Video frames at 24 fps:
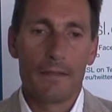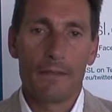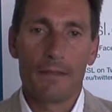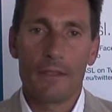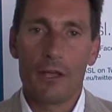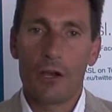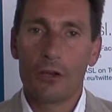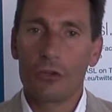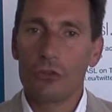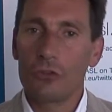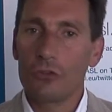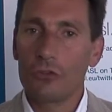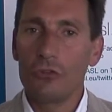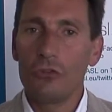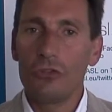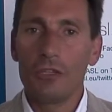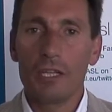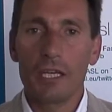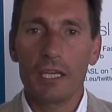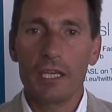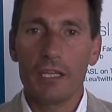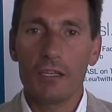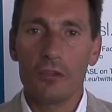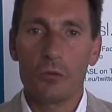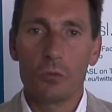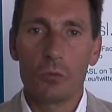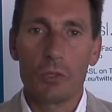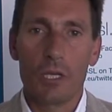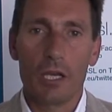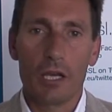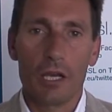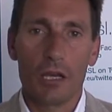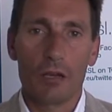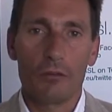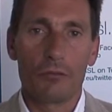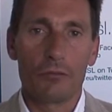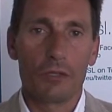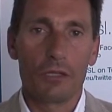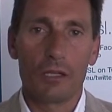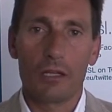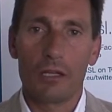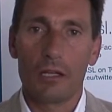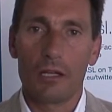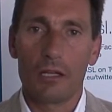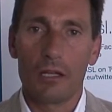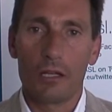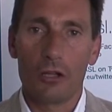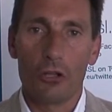Now, to date, we have
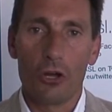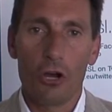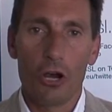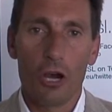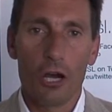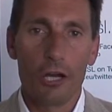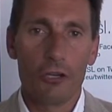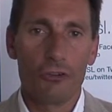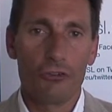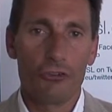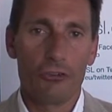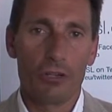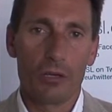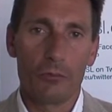a large